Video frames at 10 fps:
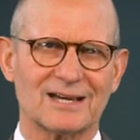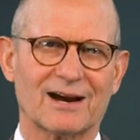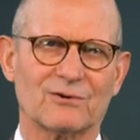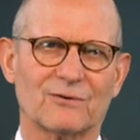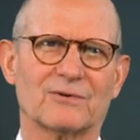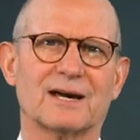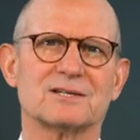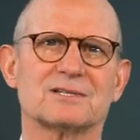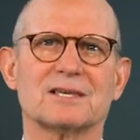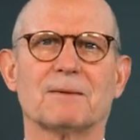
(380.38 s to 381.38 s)

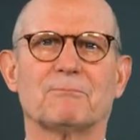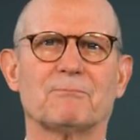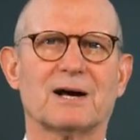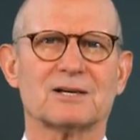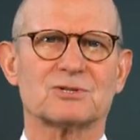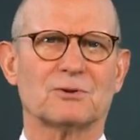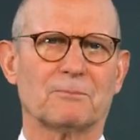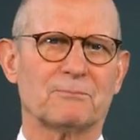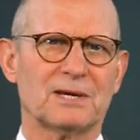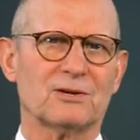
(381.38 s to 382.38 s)
sacrifice, the
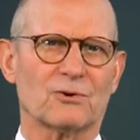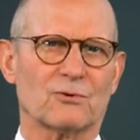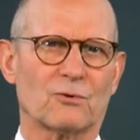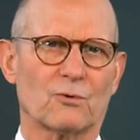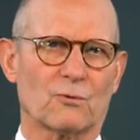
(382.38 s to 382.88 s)
Apostle Peter